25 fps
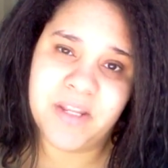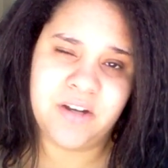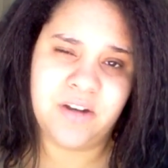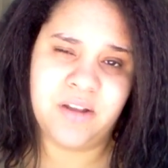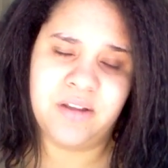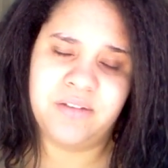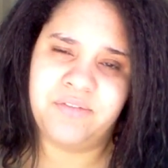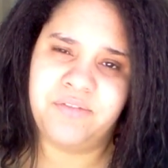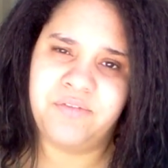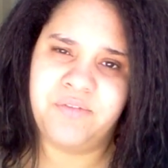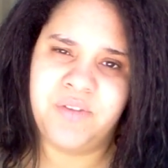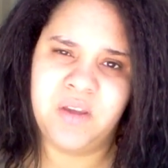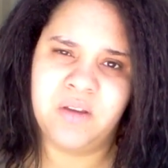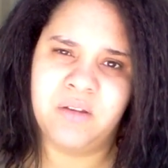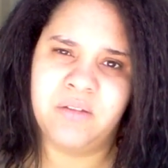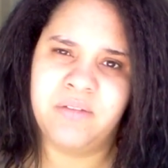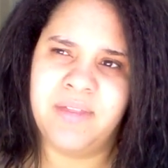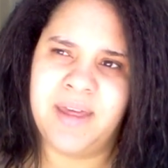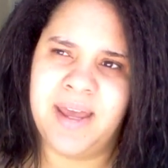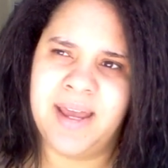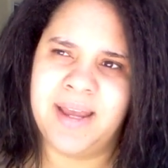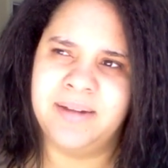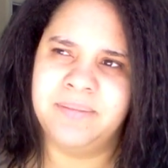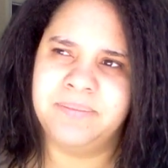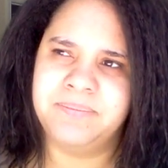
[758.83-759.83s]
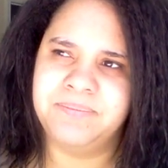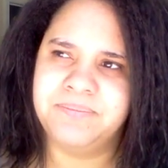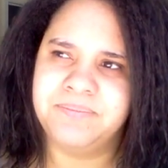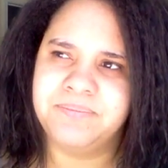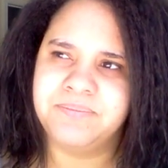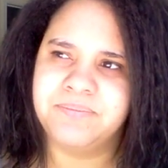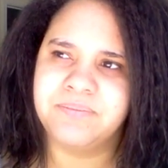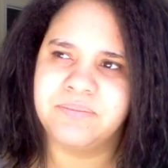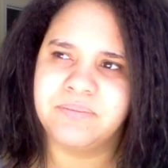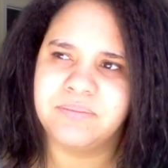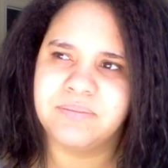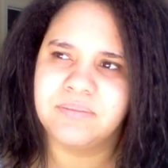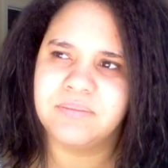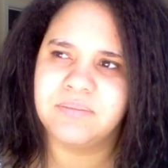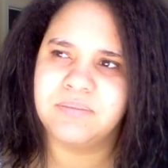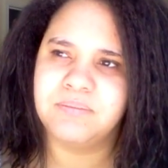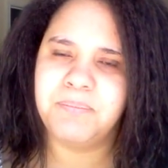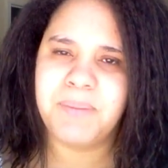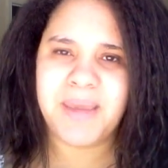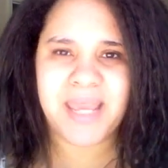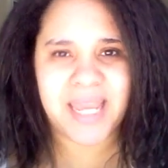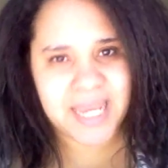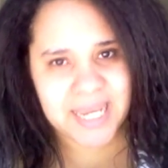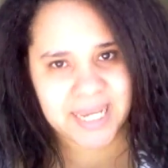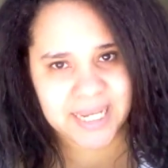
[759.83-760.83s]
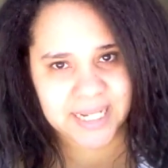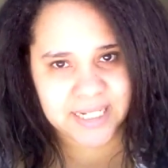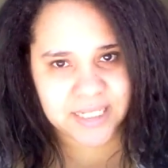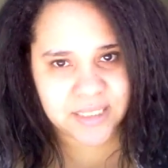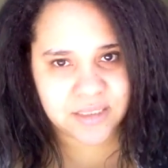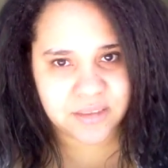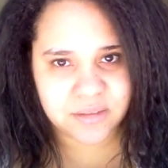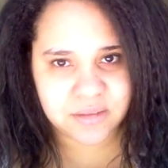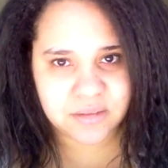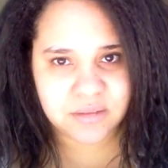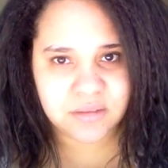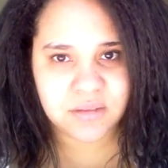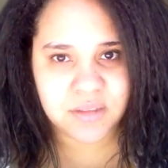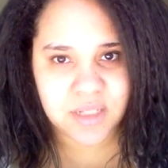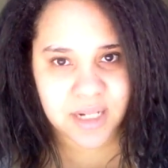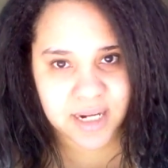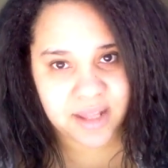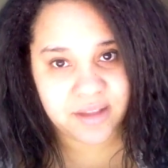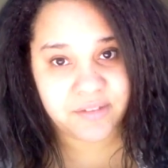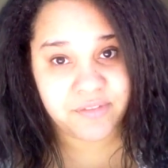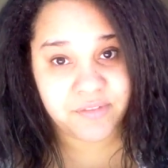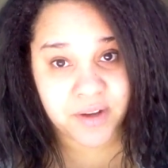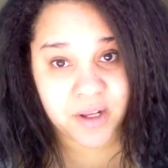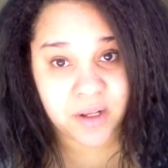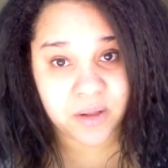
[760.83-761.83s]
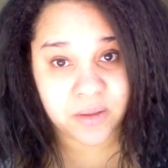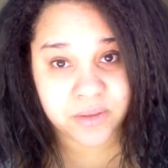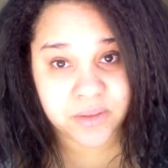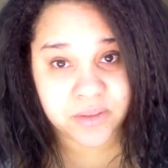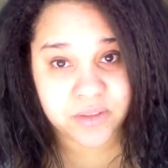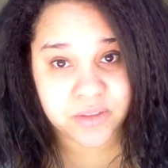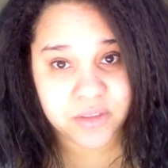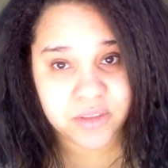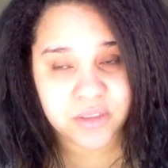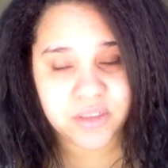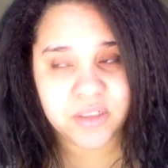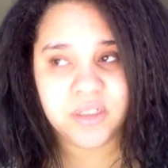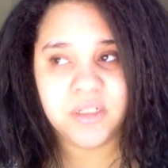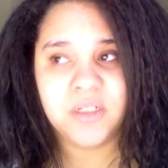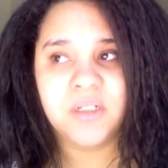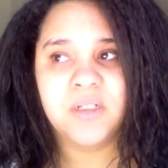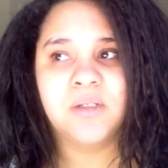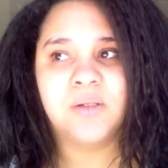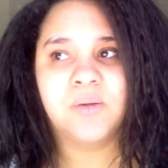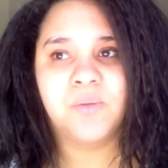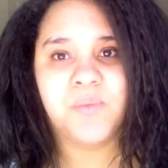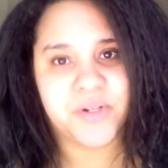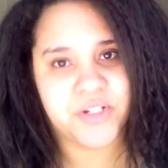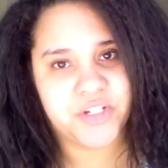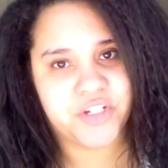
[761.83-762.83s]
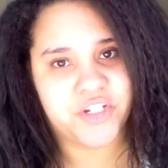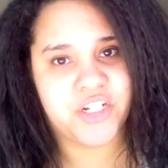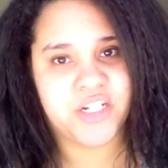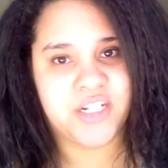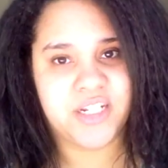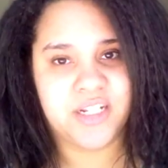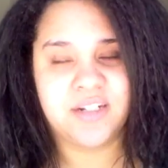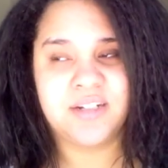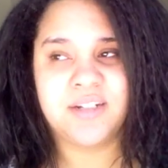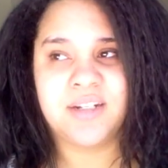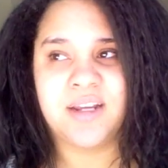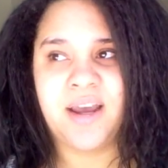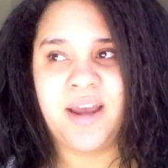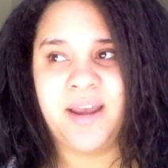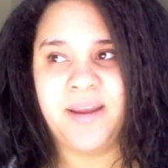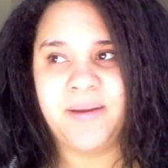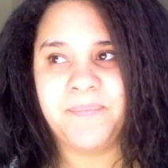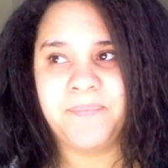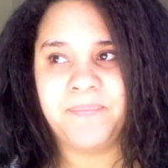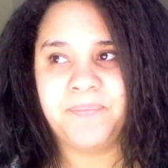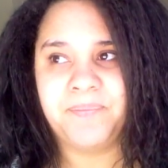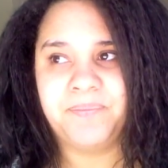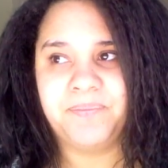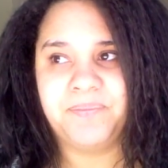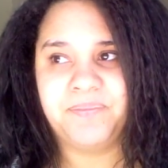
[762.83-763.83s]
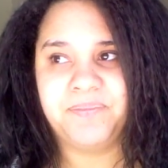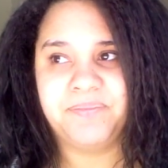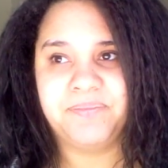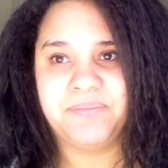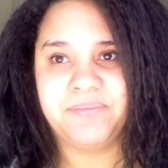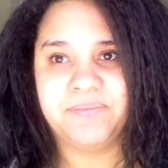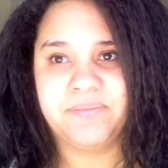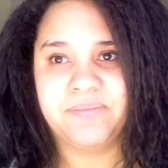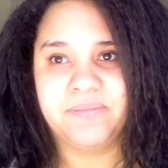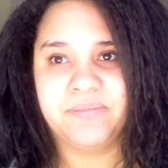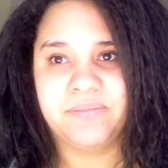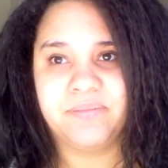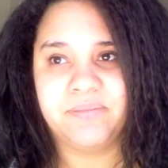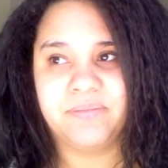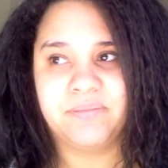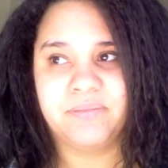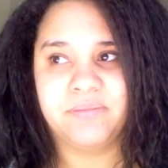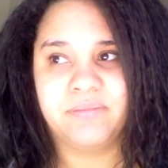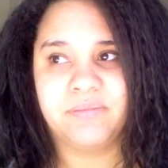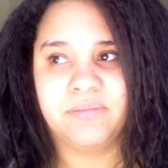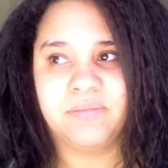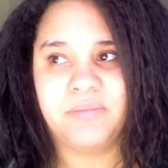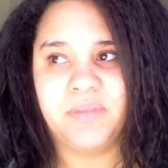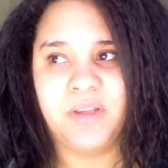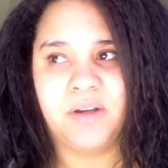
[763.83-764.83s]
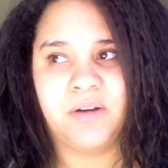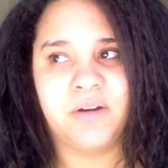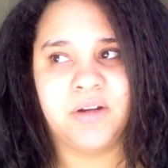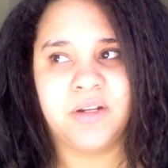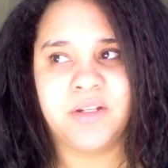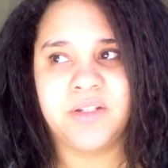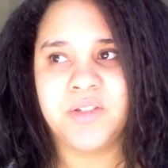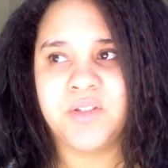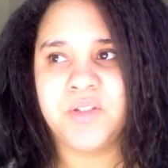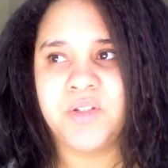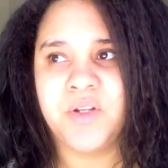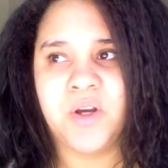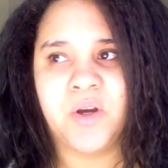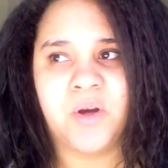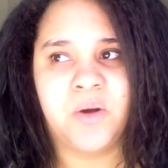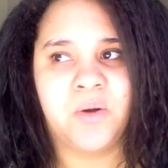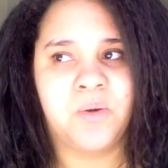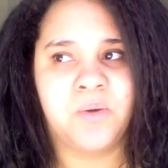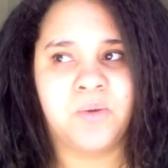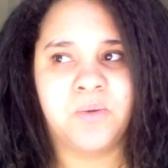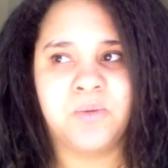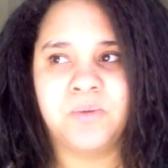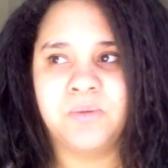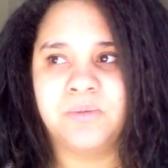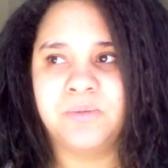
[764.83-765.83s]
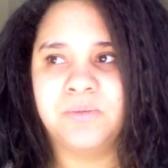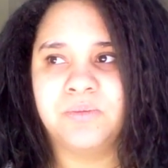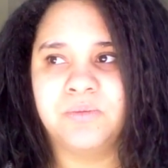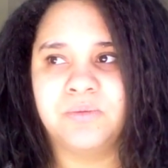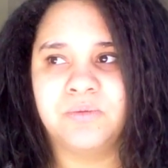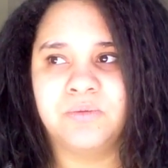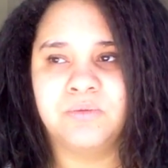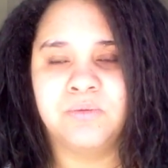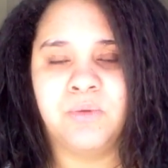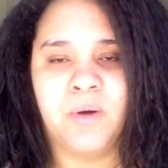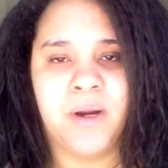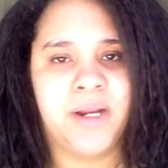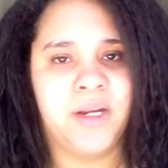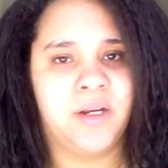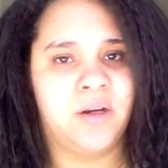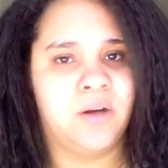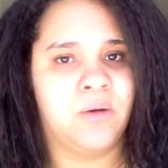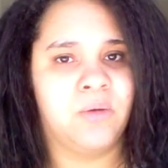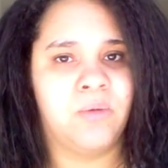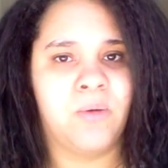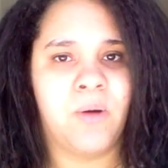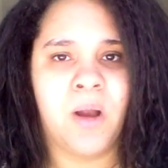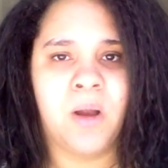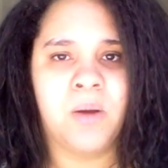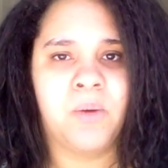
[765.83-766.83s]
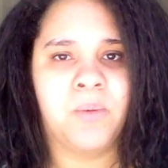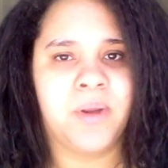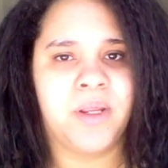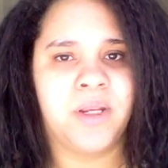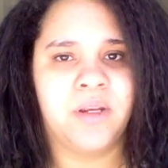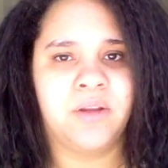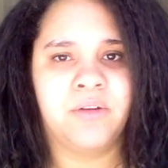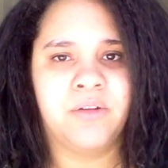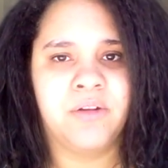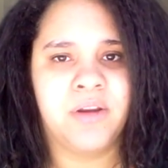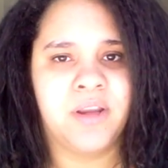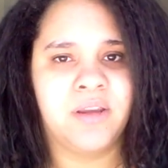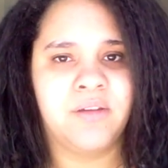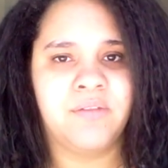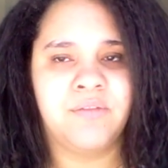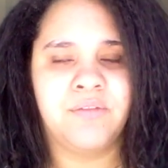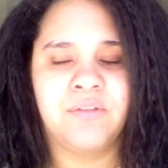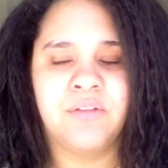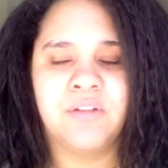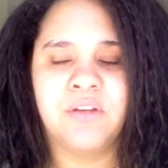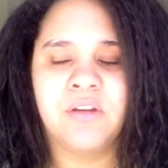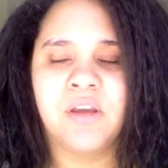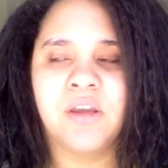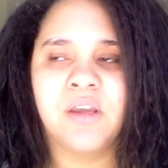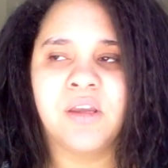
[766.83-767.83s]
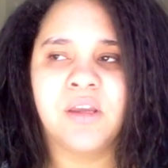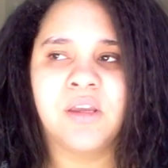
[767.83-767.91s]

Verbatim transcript: And not feel that pain that I felt when she did die. There is no right or wrong way to grieve.